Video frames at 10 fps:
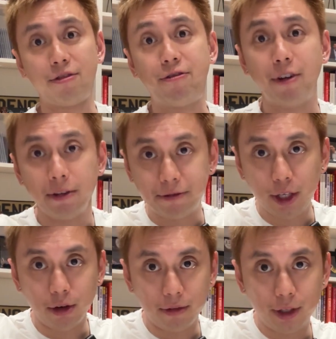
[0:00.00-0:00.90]

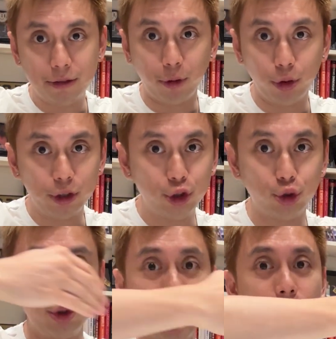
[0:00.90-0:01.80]
50 of these folders
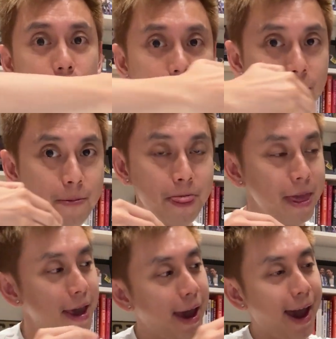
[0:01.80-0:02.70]
together
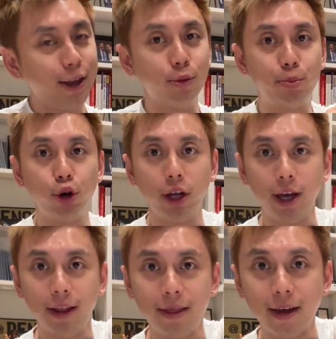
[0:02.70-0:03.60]
and you put
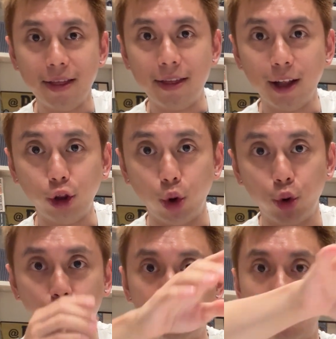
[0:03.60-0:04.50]
in the
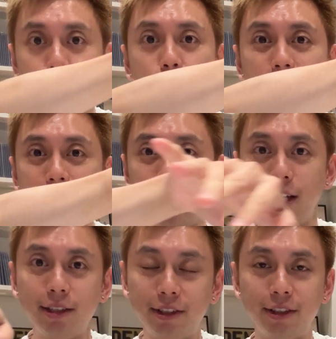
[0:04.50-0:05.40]
logo of what it
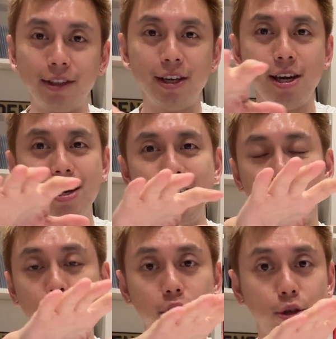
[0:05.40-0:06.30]
is, it
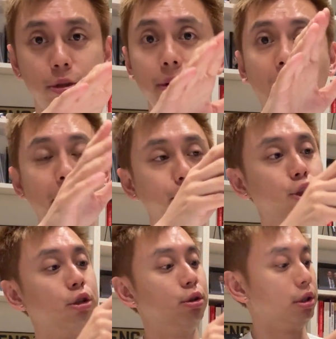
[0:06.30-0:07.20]
just looks
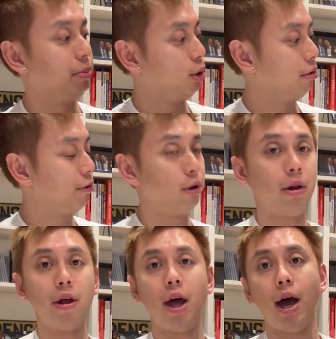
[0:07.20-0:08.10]
absolutely beautiful.
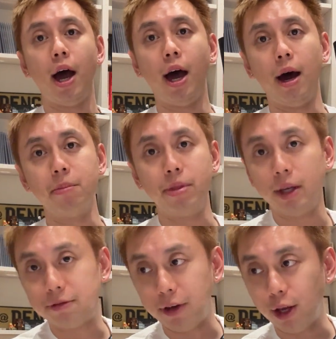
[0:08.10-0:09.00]

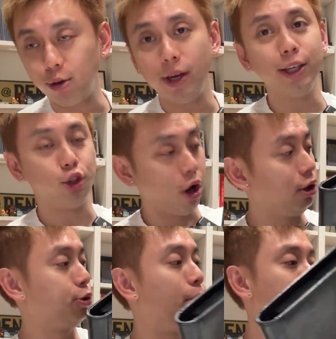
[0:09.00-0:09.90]
This video is not
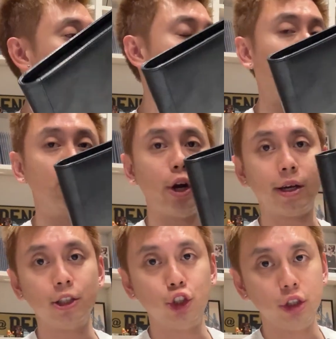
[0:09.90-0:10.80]
sponsored by
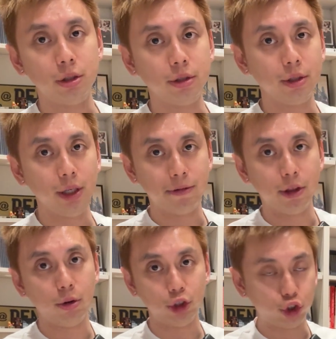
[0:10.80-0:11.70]
Dragon Shield, even
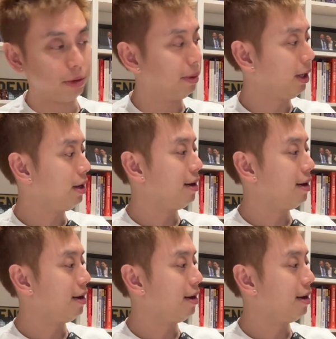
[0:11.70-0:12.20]
though it should be.